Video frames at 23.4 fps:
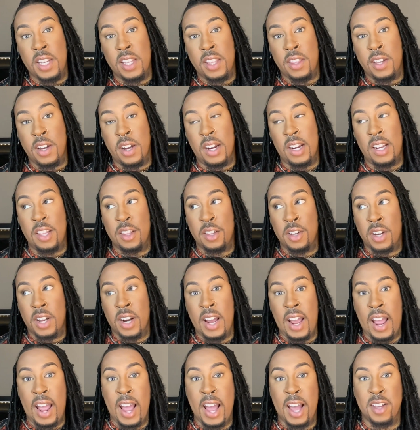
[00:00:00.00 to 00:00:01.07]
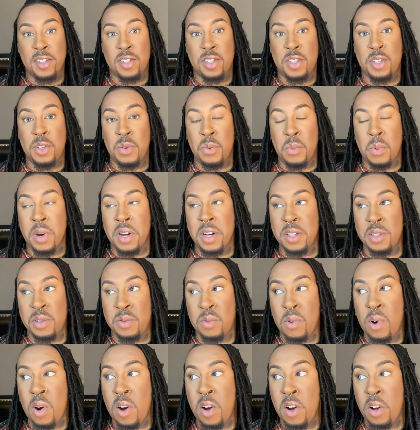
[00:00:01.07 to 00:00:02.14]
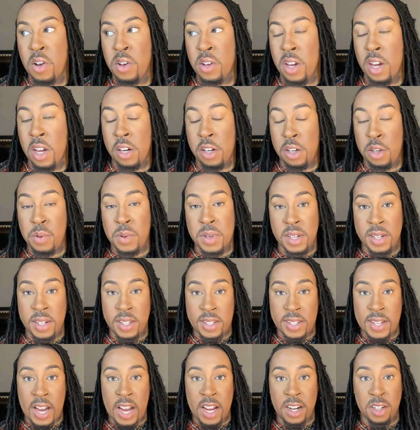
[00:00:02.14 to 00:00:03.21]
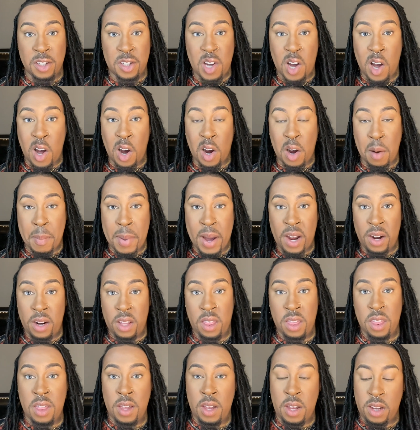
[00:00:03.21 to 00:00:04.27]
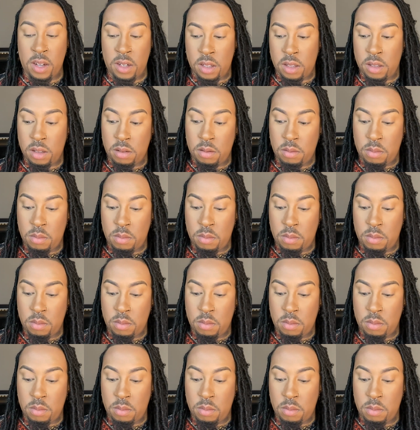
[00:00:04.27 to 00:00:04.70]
they're either going to ask you what is wrong and you can decide to talk about it then,